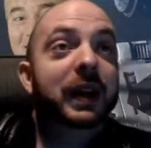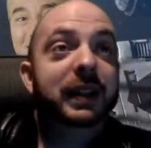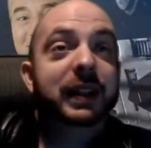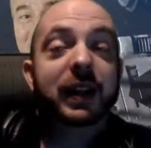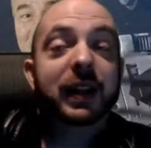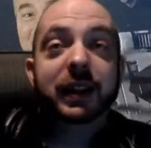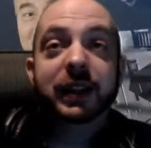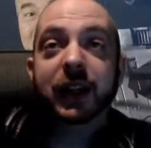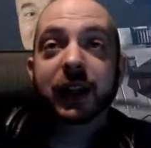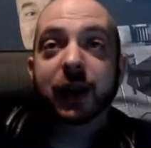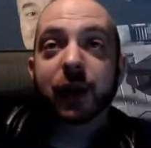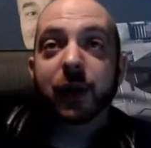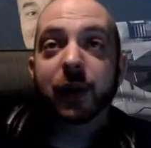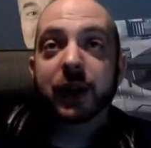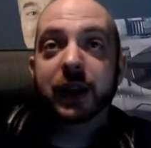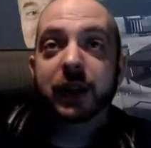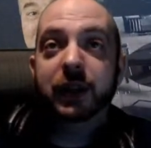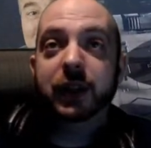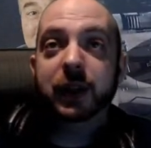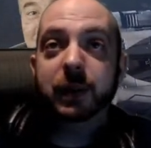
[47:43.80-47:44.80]
chuck it on
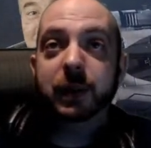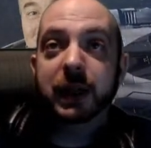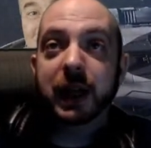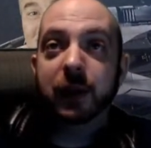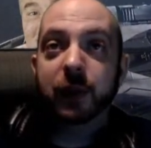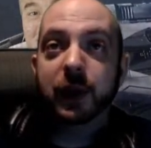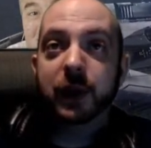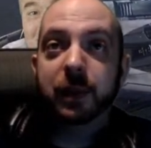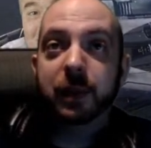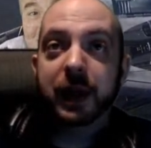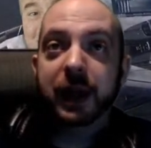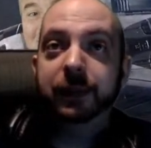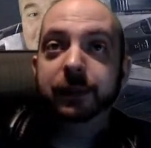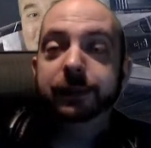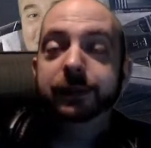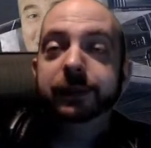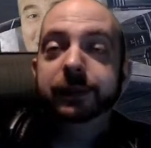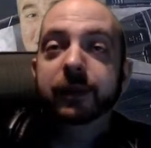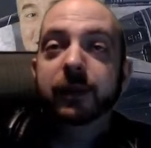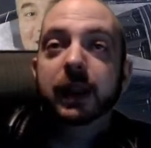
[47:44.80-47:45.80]
the YouTube channel in a bit.
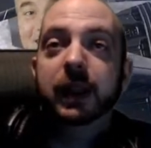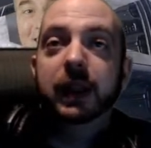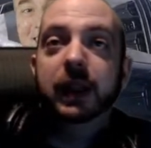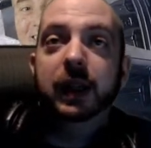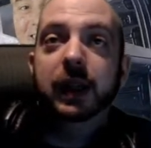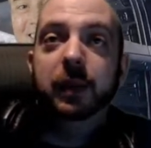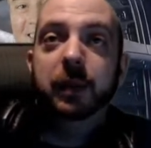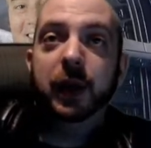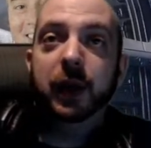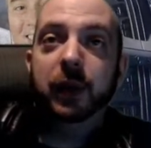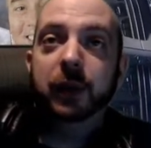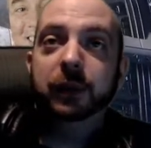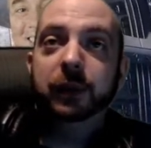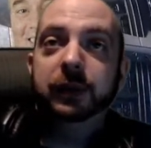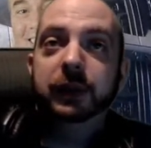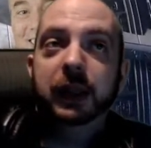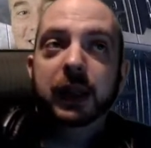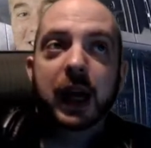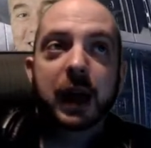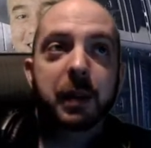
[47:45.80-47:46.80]
Poll:
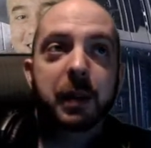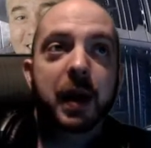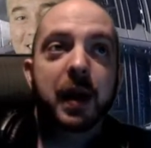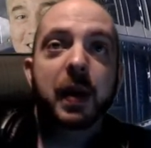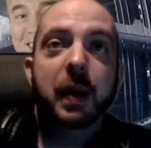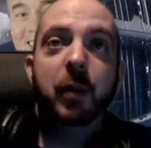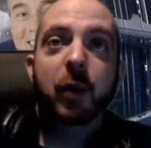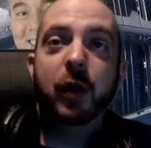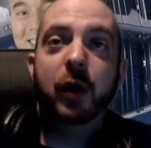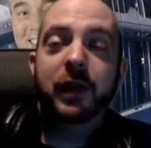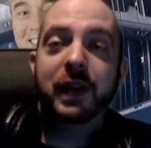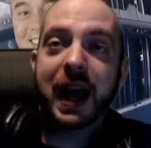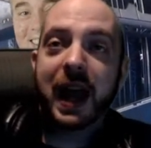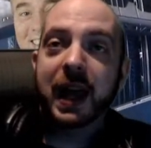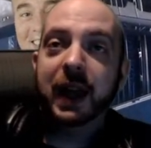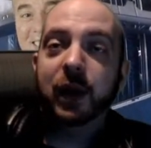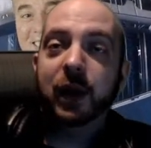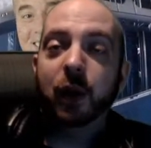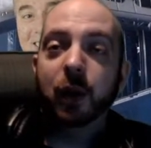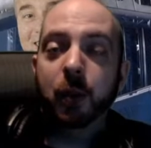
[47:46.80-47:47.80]
am I more of an
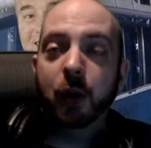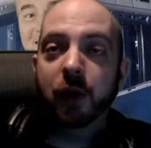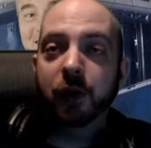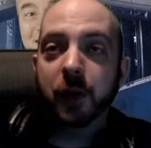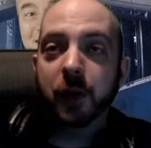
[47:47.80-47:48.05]
egg or more of